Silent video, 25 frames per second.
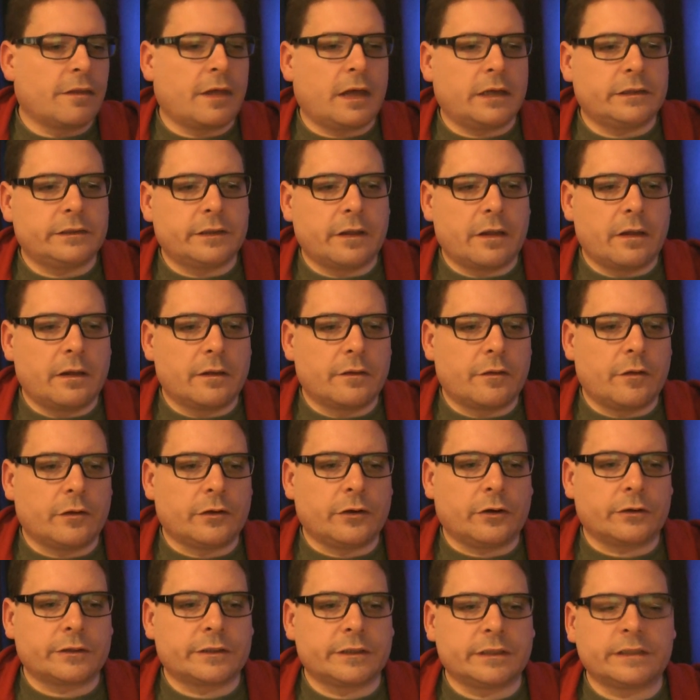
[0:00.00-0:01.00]
that the
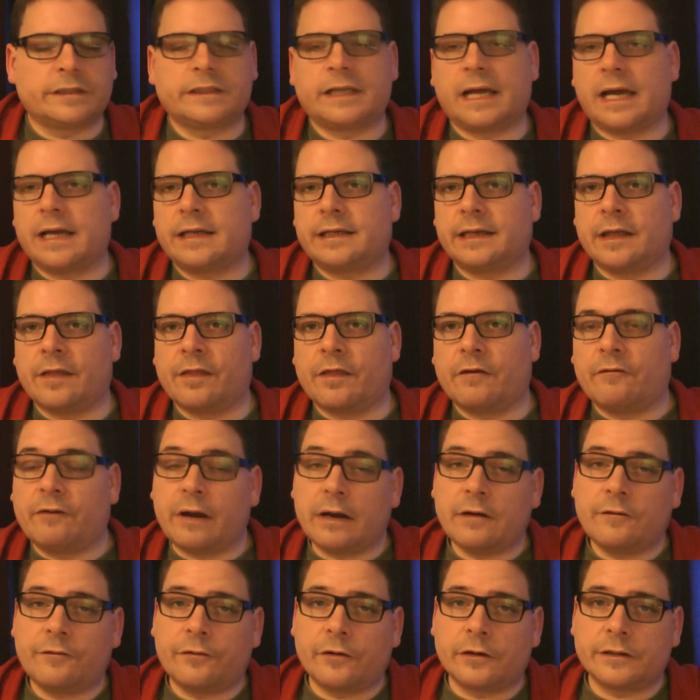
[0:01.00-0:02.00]
doctor said in the
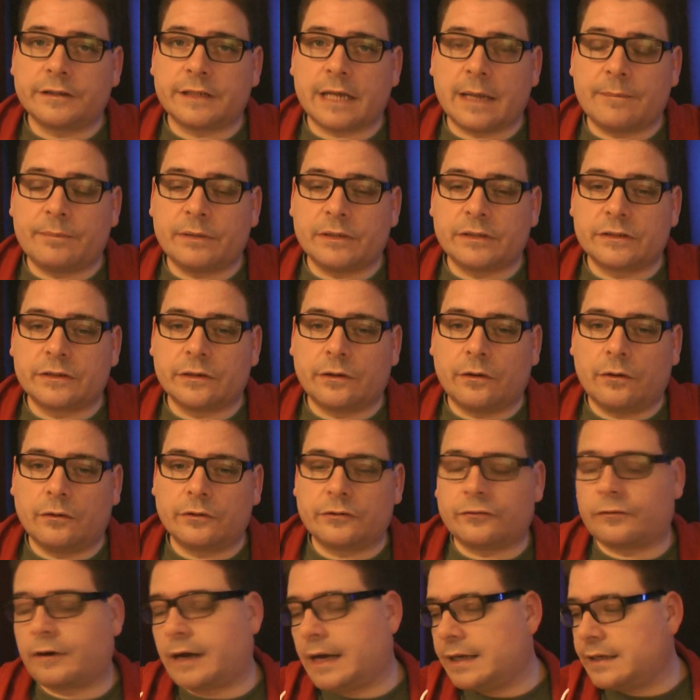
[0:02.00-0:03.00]
very first
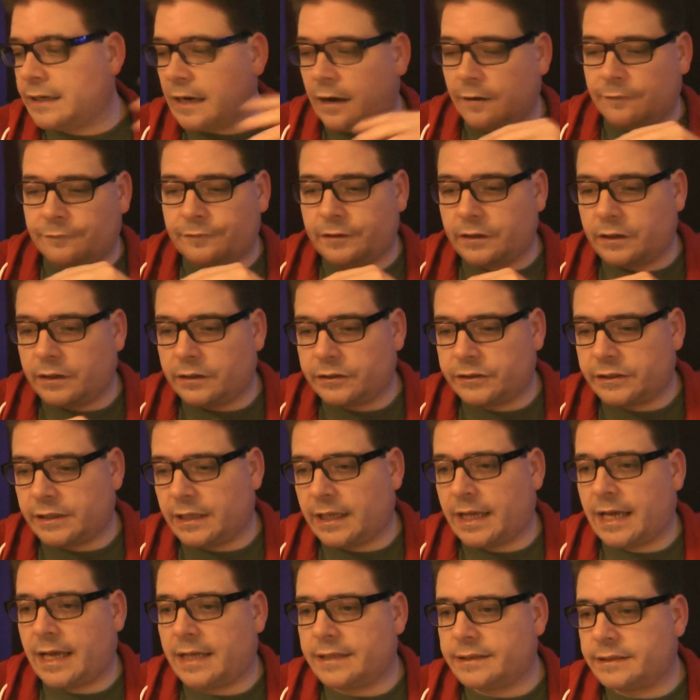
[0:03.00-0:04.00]
episode, right after she
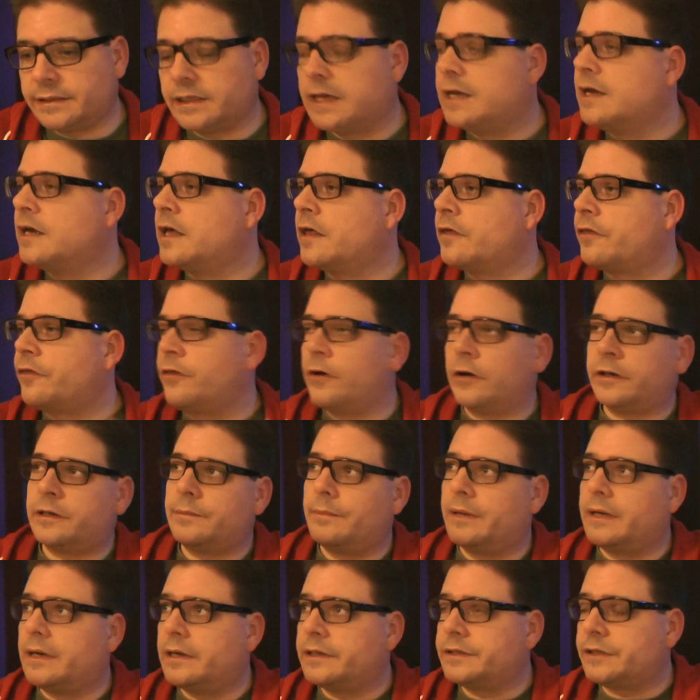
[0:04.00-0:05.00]
lands 30
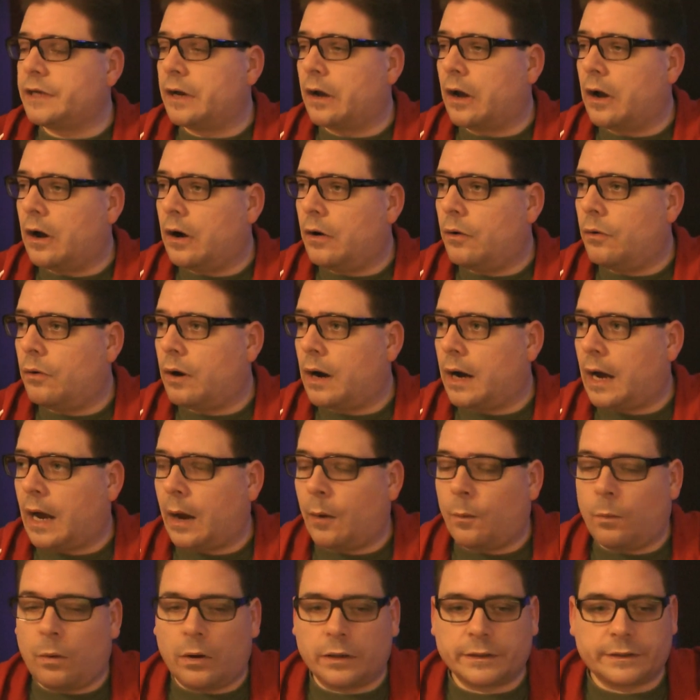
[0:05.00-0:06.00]
minutes ago,
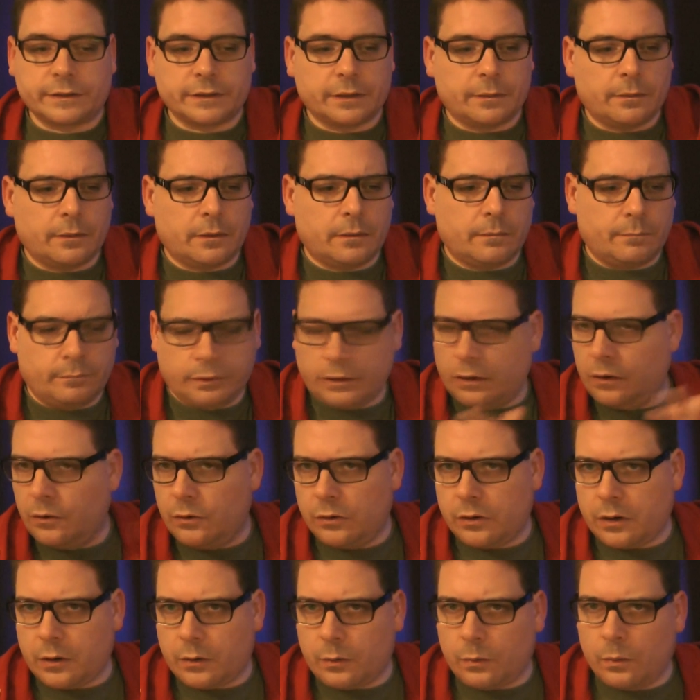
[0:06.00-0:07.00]
I was a
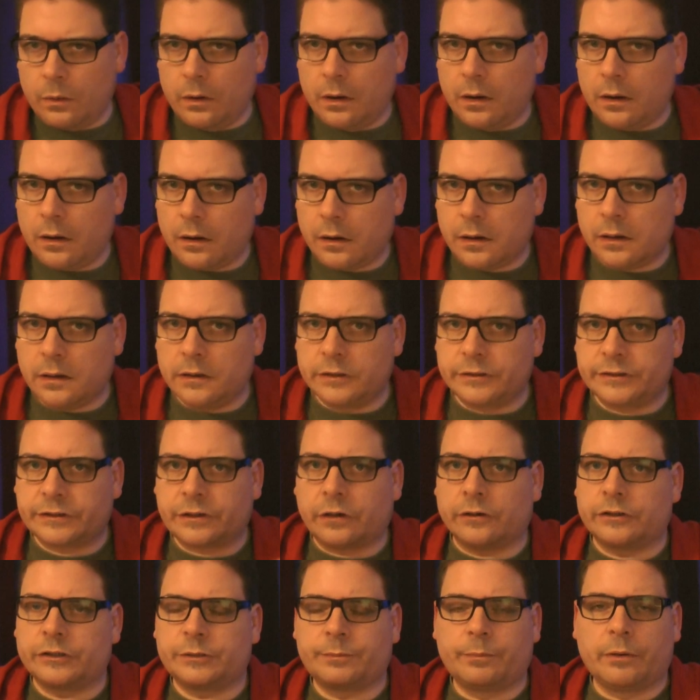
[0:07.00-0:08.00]
bloke, a
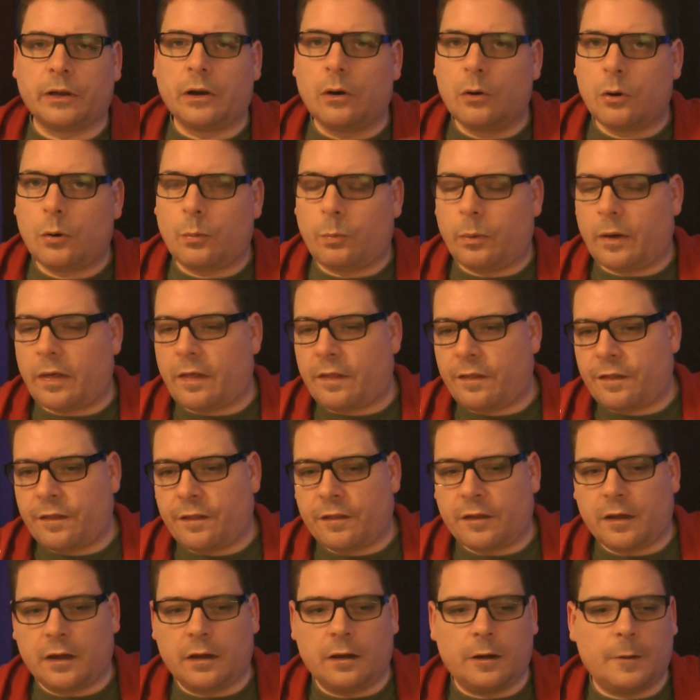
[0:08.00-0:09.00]
Scottish bloke
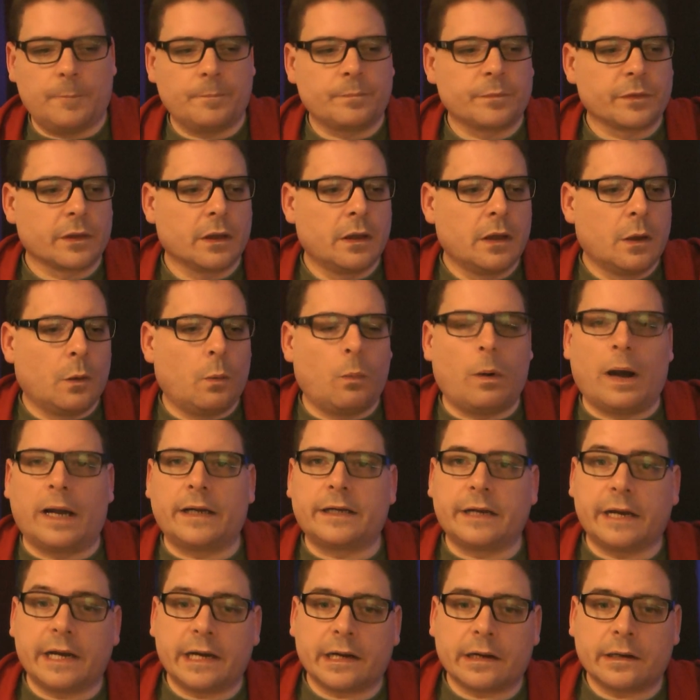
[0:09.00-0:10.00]
with
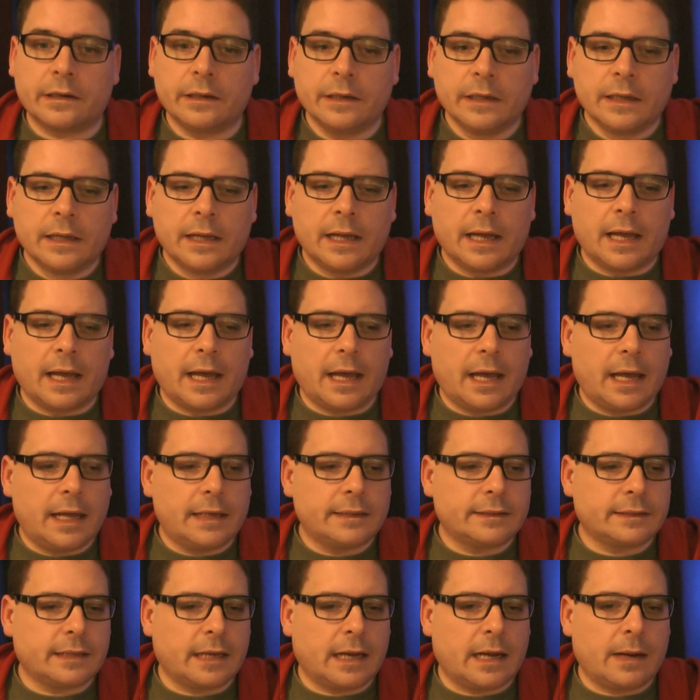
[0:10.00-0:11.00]
white hair,
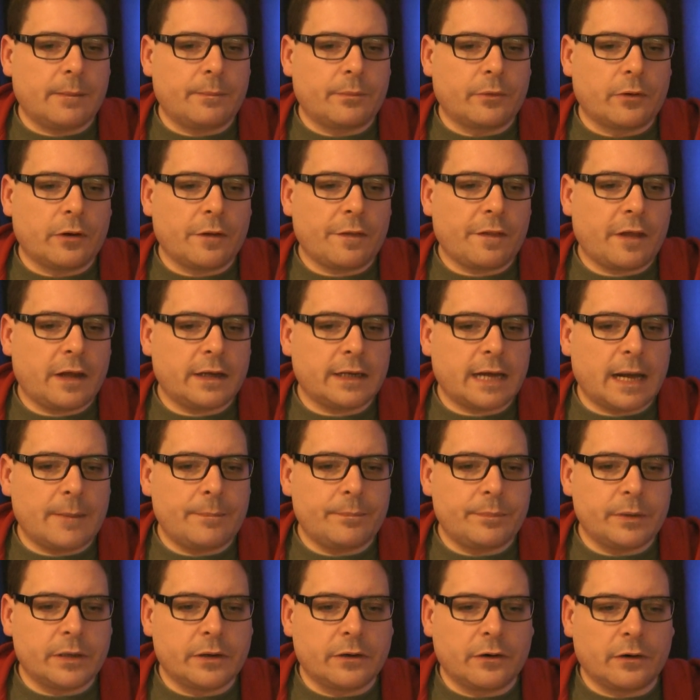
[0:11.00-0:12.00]
and I brought that
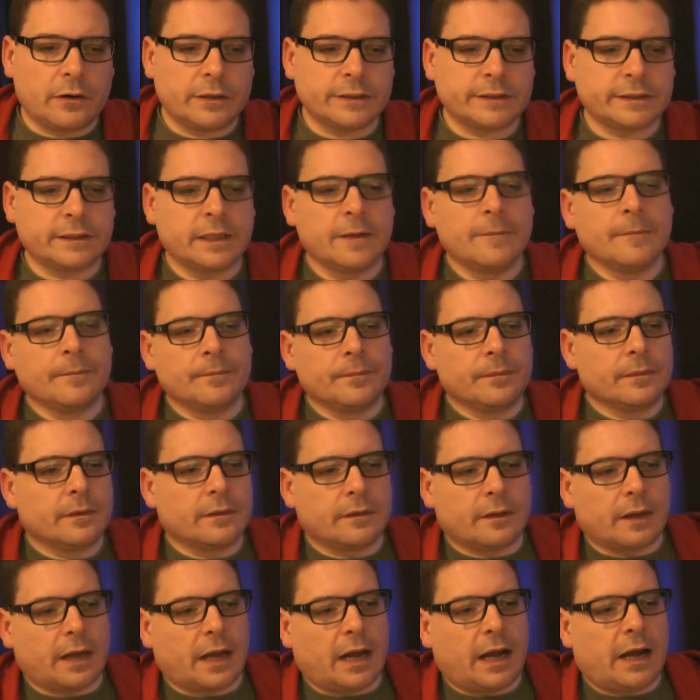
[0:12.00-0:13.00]
up because
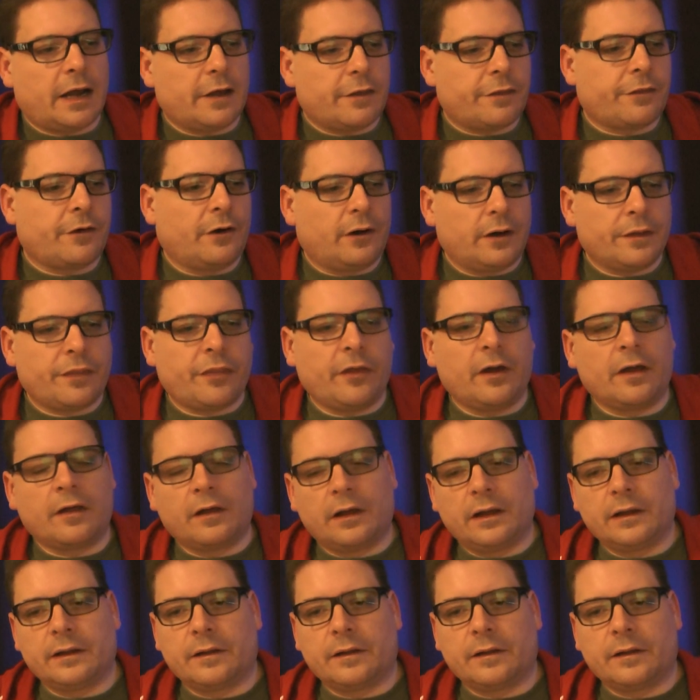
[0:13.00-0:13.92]
I thought